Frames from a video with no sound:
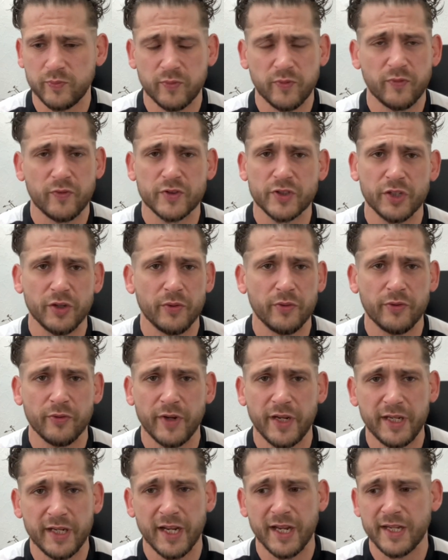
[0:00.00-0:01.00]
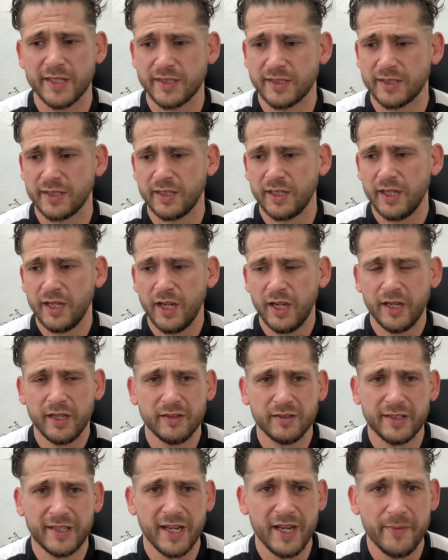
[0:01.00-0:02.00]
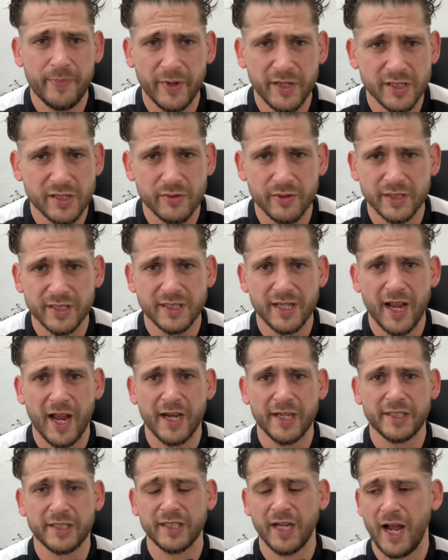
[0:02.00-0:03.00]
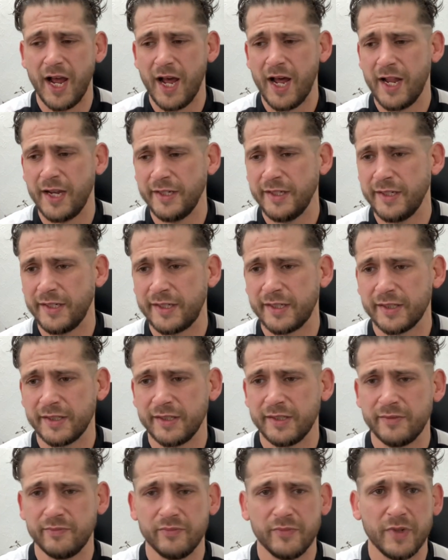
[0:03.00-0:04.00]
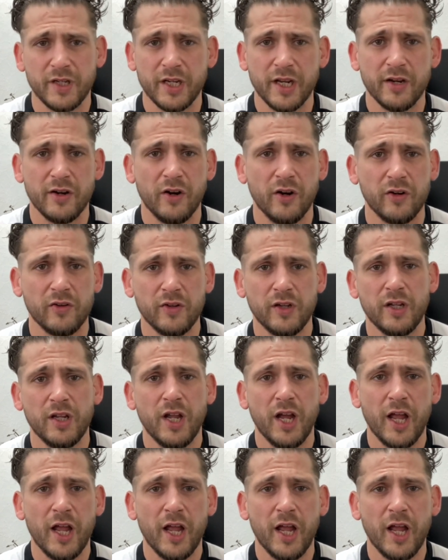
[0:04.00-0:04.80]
2-3 days deep into a sesh, and you know,